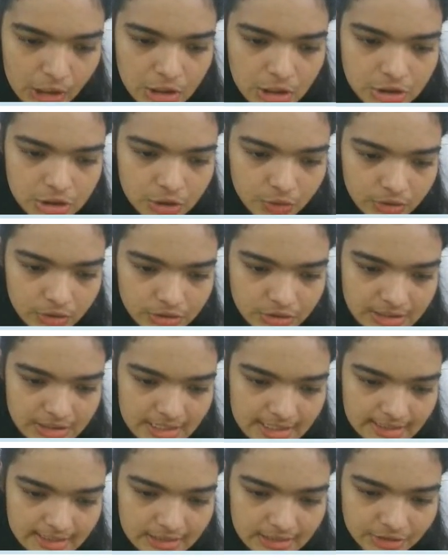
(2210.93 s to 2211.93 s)
So you're going to
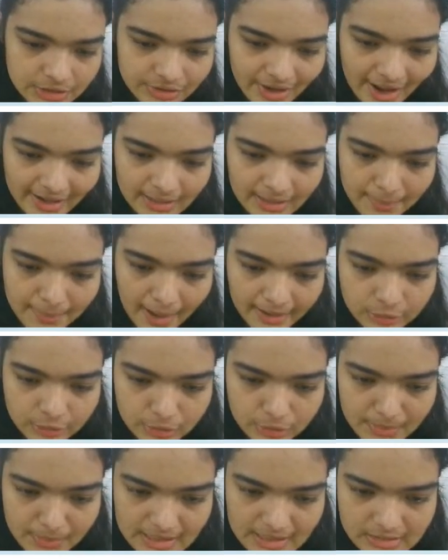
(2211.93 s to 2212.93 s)
take it and drag it back to
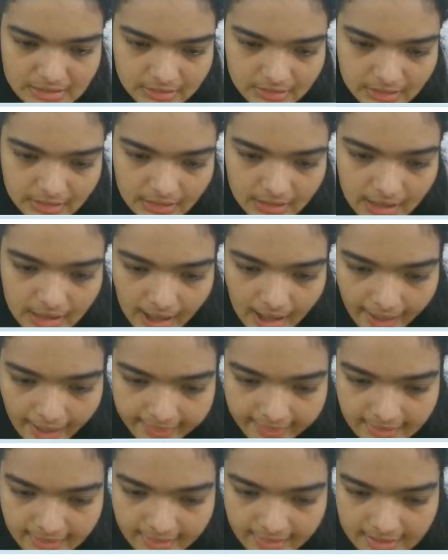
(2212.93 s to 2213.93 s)
the main screen,
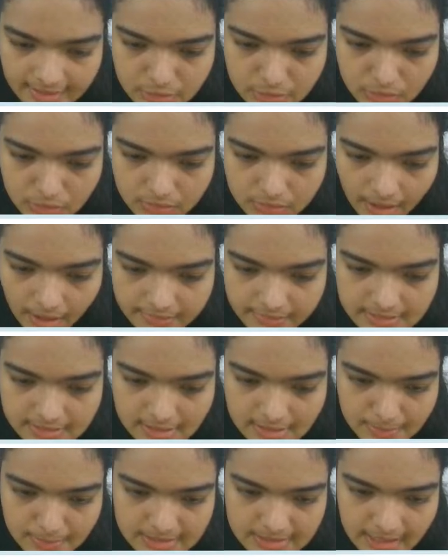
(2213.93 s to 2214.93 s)
and then that's going to have the
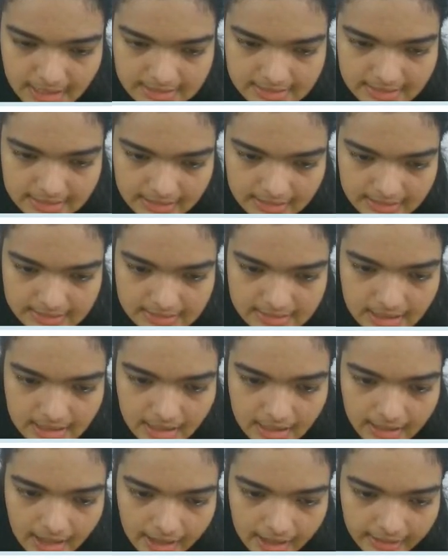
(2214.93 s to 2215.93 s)
same exact settings.
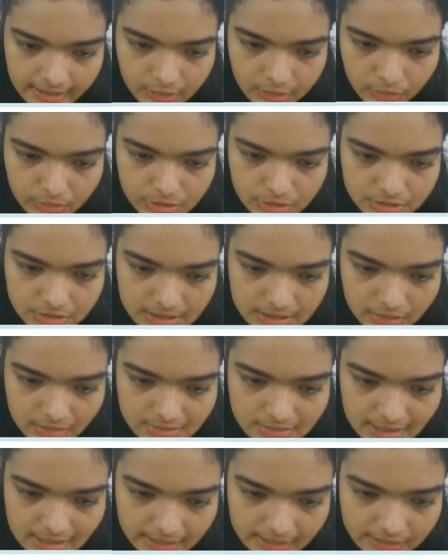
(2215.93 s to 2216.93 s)
Again, you're going to take your
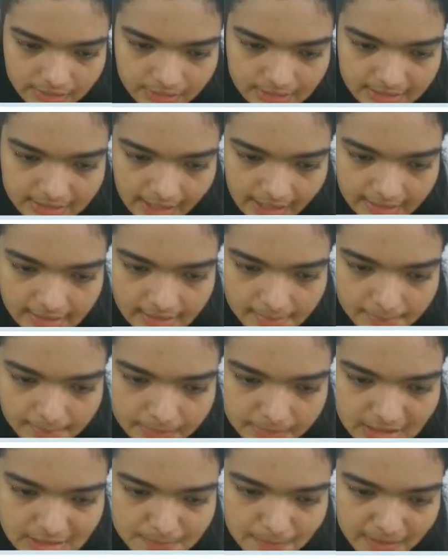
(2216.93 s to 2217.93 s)
second rectangle.
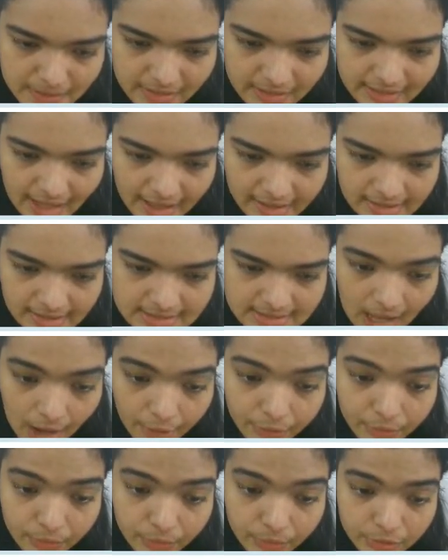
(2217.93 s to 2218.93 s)
These big rectangles are how
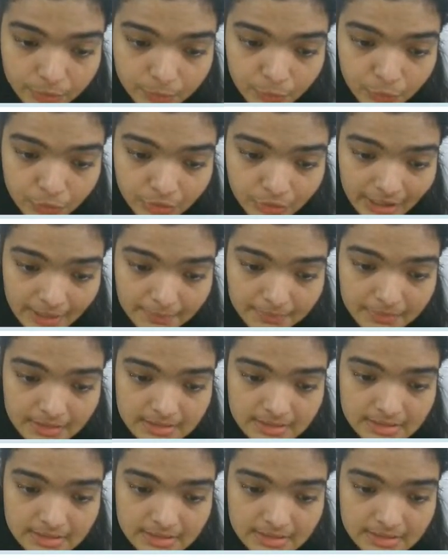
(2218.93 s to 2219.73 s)
you're going to prototype this.